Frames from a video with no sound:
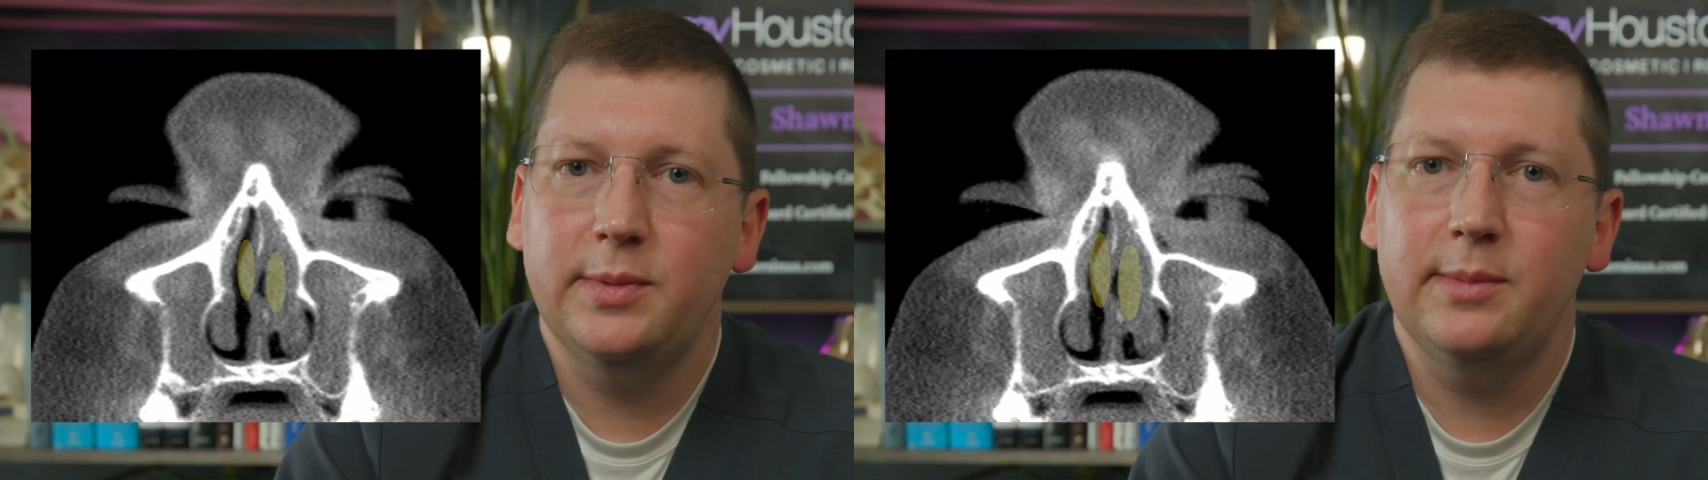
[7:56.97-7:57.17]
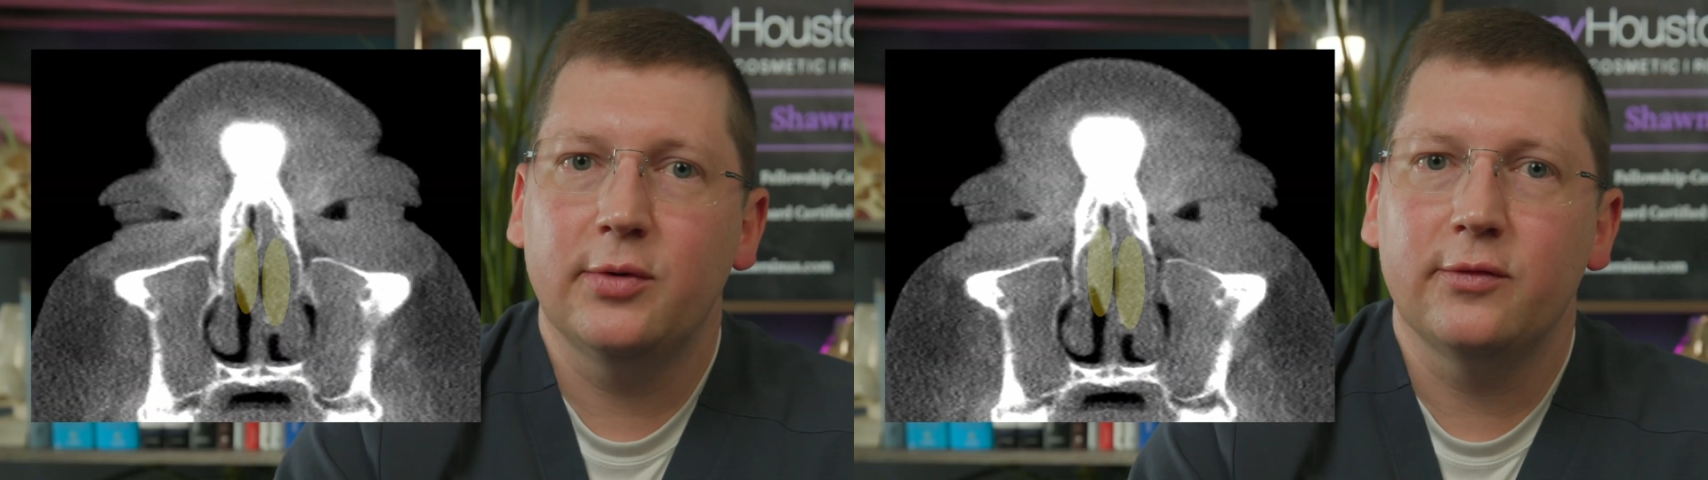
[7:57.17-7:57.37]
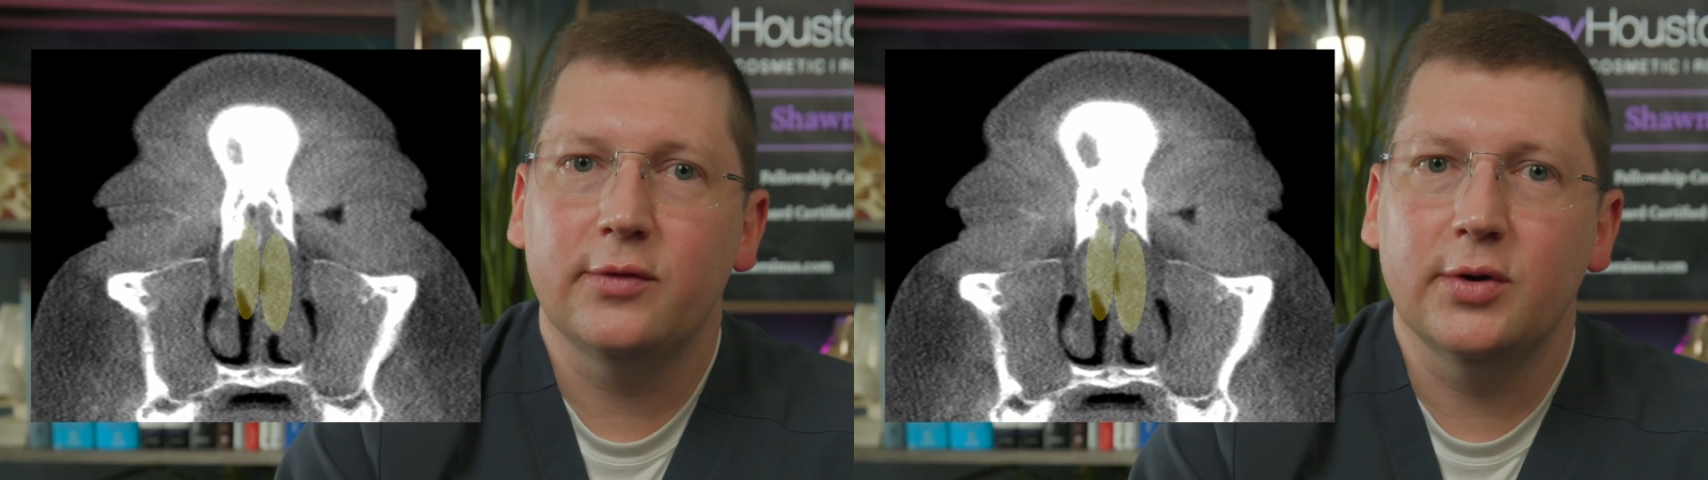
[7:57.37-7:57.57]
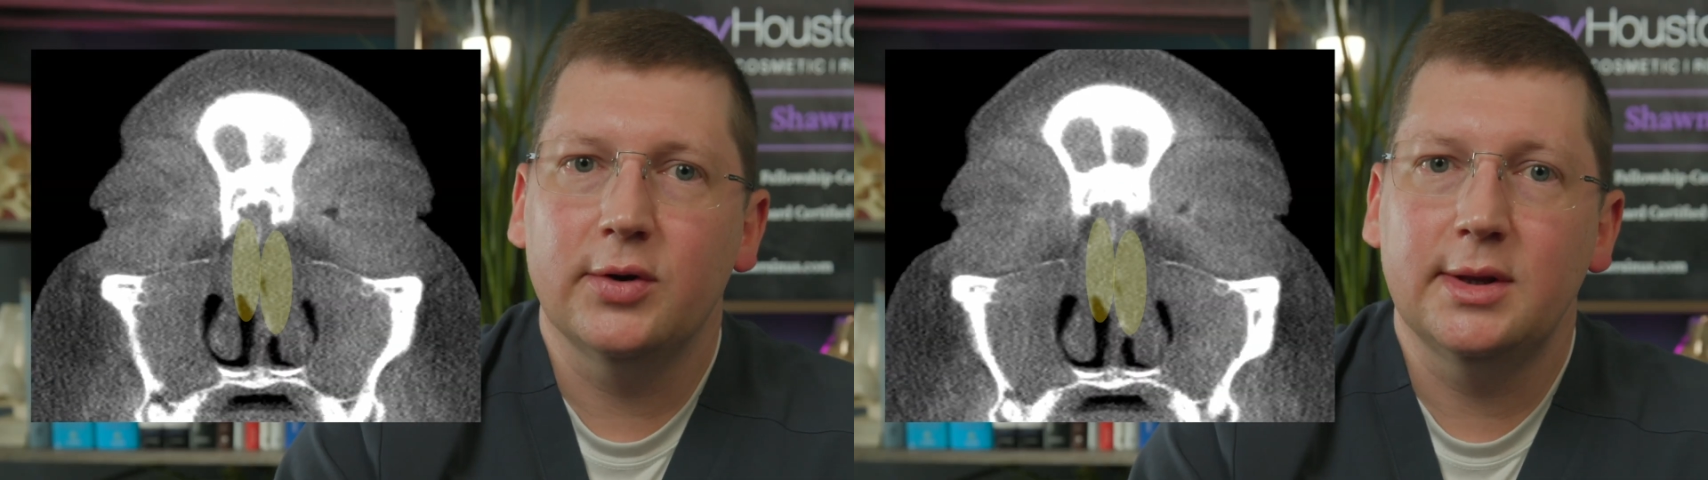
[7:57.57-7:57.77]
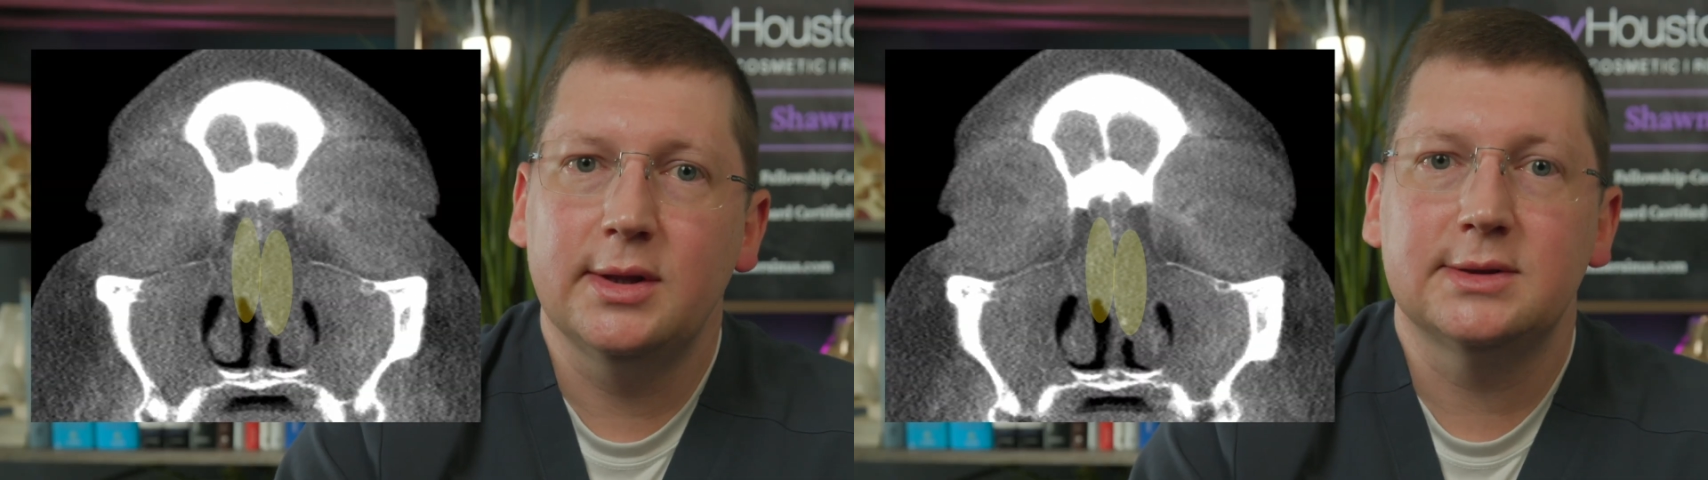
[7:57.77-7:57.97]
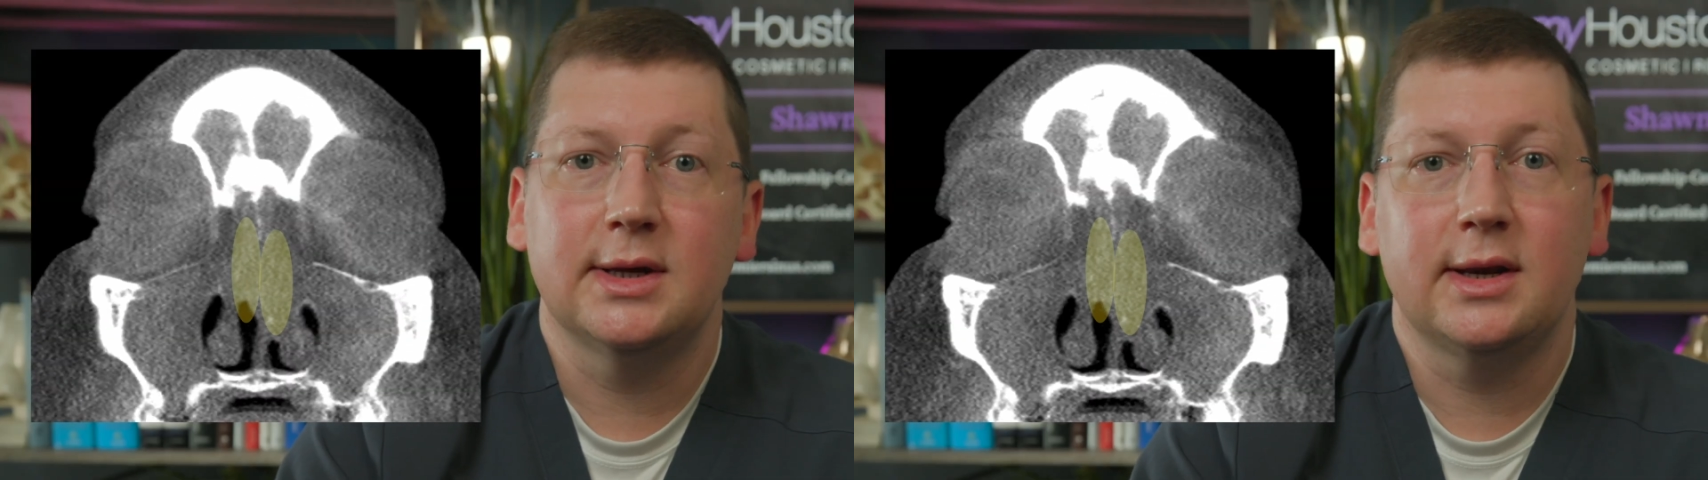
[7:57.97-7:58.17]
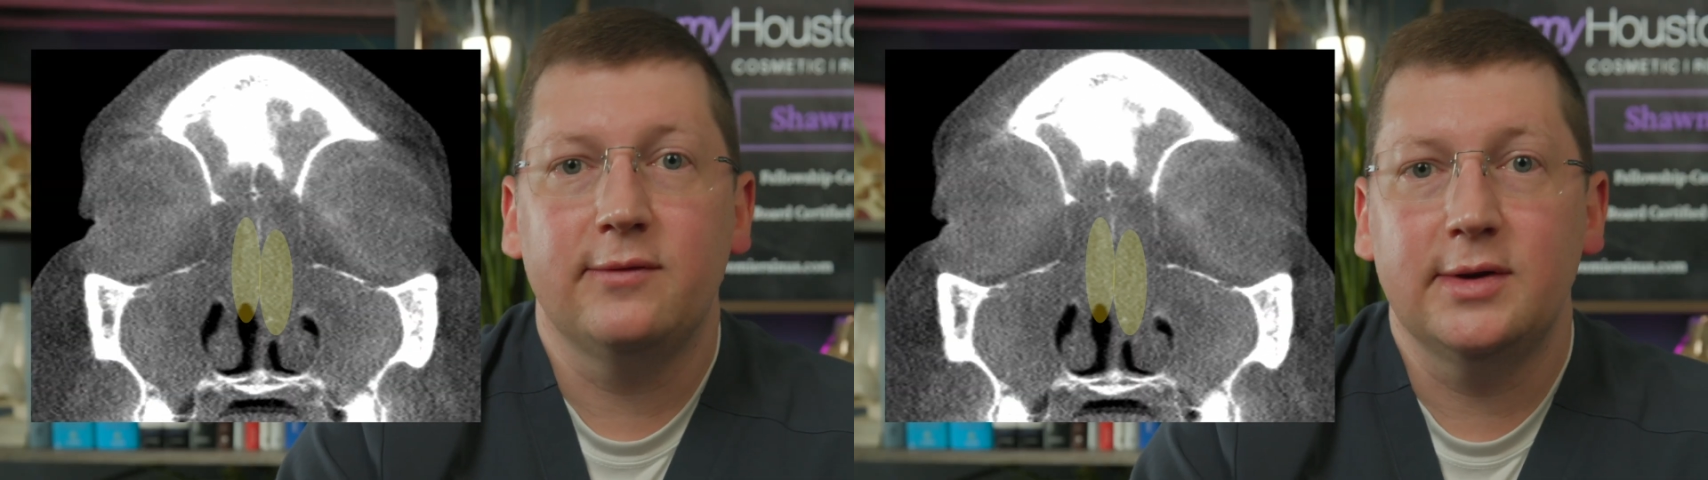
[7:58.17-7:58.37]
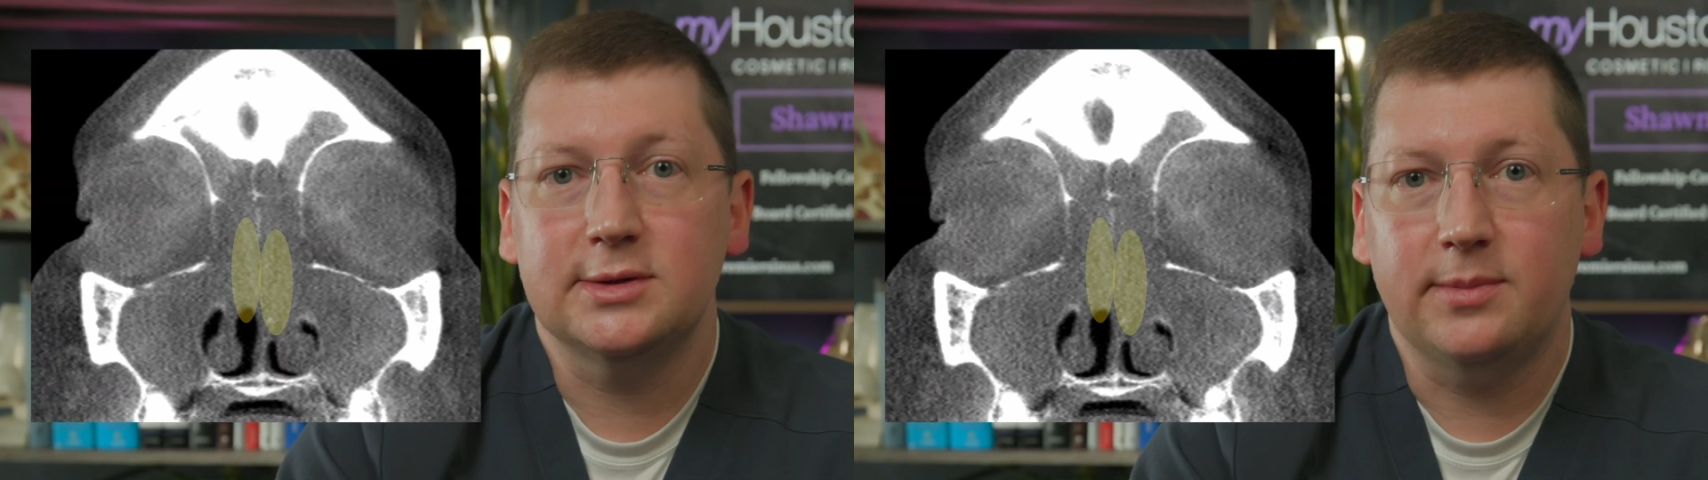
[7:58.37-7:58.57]
be preferred in the setting of
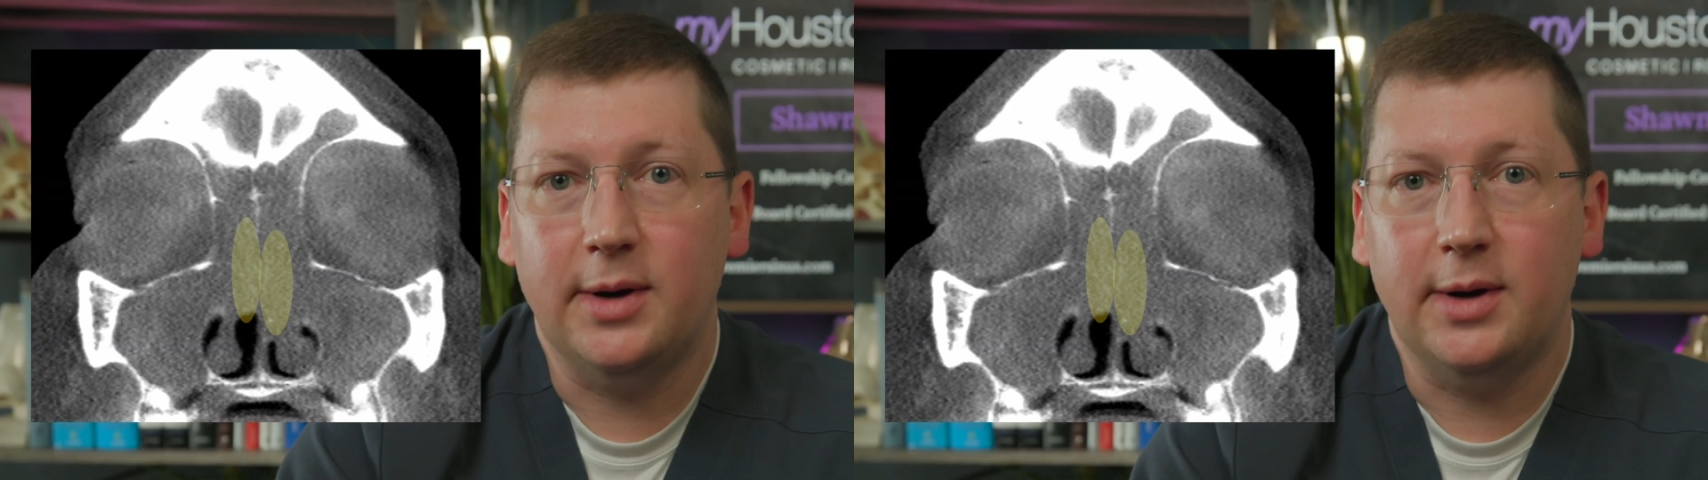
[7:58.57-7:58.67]
nasal